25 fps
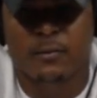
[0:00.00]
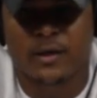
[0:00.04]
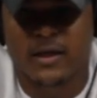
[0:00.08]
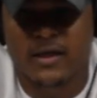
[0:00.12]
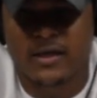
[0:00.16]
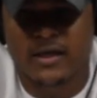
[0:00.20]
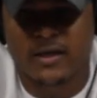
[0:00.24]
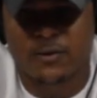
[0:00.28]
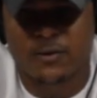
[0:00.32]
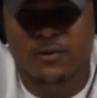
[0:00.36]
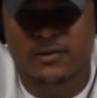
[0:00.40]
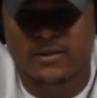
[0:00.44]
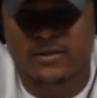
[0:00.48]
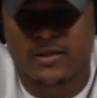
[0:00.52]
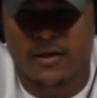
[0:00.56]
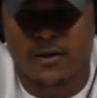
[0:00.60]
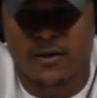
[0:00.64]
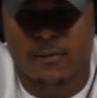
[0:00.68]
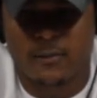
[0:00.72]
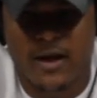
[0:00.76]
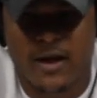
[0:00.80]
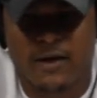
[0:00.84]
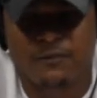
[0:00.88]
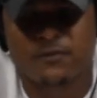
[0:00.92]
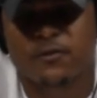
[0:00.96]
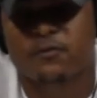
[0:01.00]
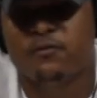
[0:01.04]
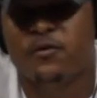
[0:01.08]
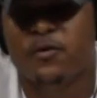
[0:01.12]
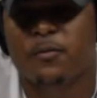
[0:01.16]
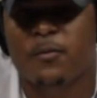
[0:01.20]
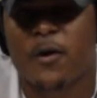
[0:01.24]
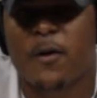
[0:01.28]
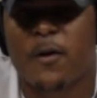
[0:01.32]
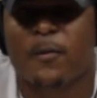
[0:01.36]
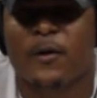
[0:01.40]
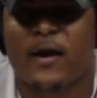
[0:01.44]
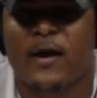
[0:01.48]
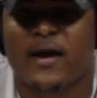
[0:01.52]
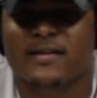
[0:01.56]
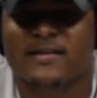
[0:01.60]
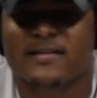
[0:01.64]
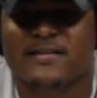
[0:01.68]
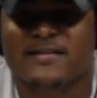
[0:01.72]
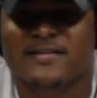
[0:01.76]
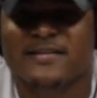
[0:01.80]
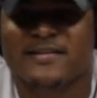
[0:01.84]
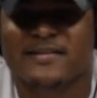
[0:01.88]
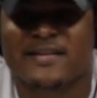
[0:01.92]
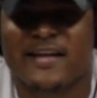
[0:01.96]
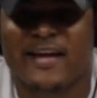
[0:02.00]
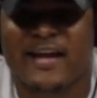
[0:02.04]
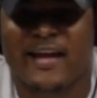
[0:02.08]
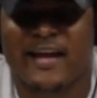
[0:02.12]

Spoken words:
but it was after football practice.